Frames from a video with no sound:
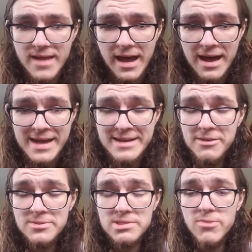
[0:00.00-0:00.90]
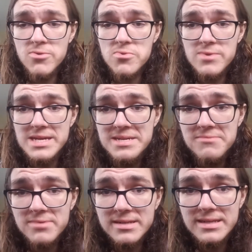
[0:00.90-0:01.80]
I don't smoke weed,
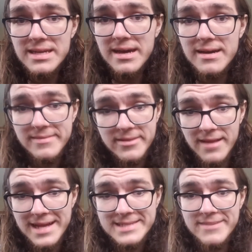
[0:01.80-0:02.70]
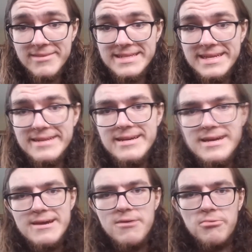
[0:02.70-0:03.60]
really. The last time I did it
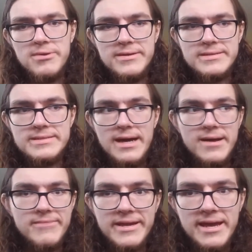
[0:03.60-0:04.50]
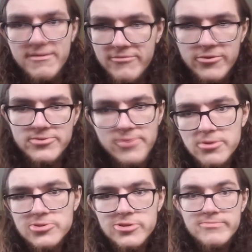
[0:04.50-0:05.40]
was on my California
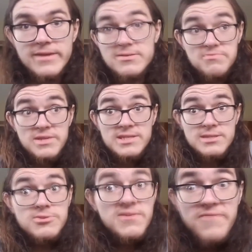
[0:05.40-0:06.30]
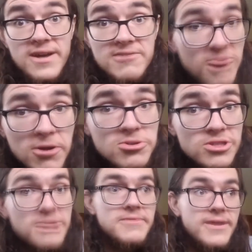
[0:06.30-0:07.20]
road trip. That's because it was a fucking road
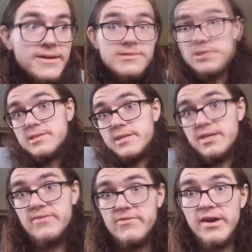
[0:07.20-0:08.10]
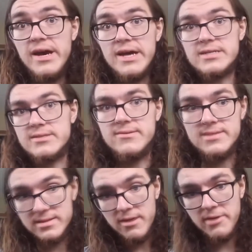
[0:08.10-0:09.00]
trip, and I just didn't give a fuck. So I was
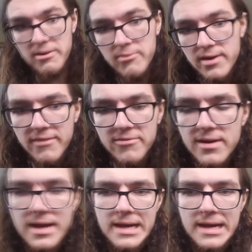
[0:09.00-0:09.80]
like, okay, whatever.